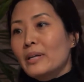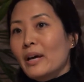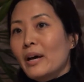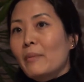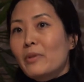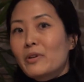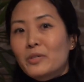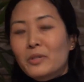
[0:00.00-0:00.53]

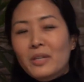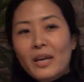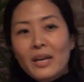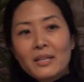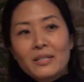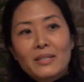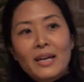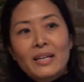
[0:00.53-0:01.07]
But there's a
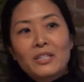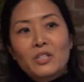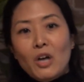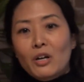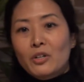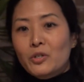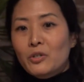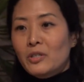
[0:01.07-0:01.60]
case that
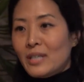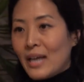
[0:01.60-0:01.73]
Dr.